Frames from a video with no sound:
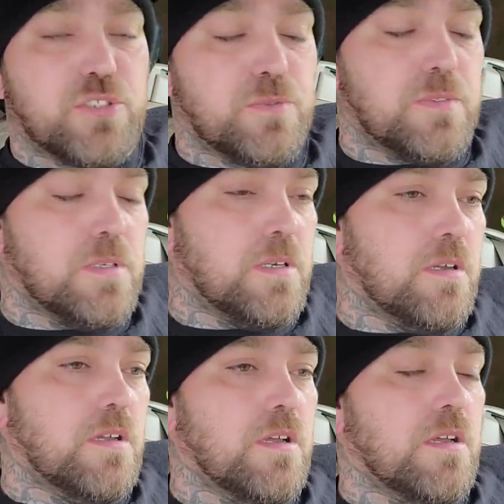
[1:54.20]
you.
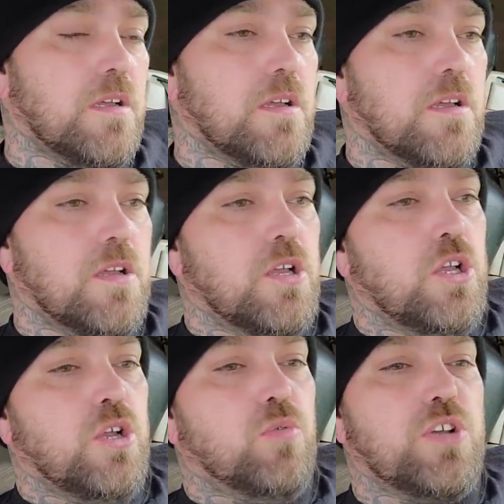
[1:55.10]

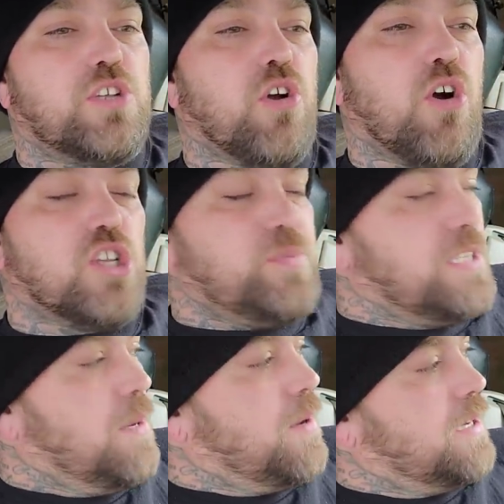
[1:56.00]
Well, he calls me
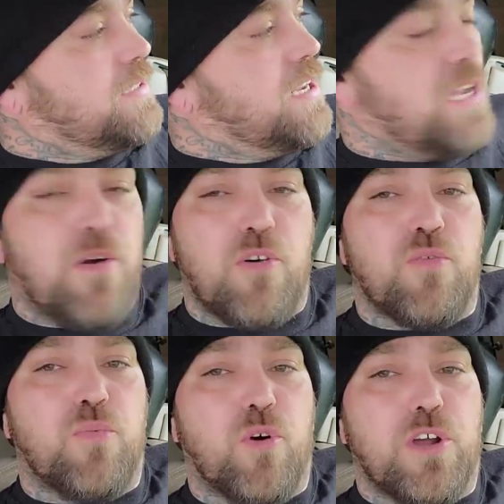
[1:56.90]
and I'm like, damn,
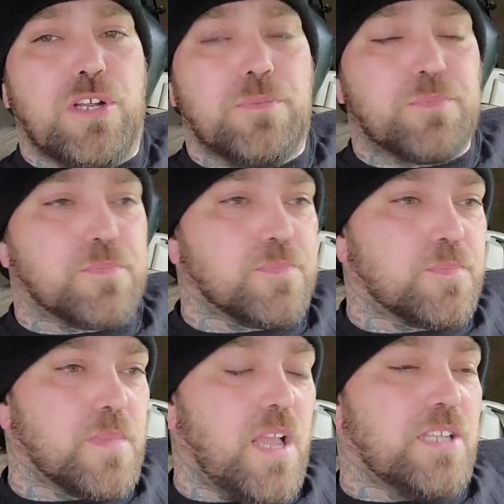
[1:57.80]
homeboy,
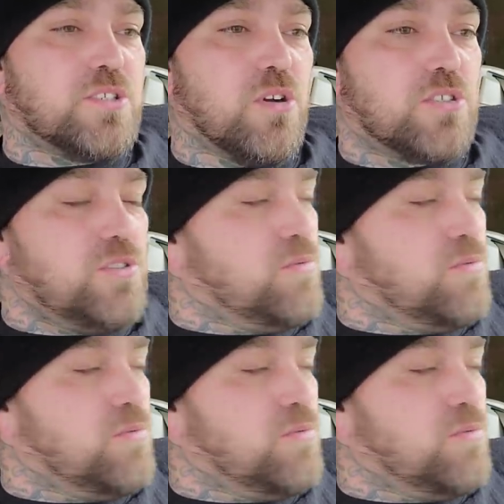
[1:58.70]
I ain't talked to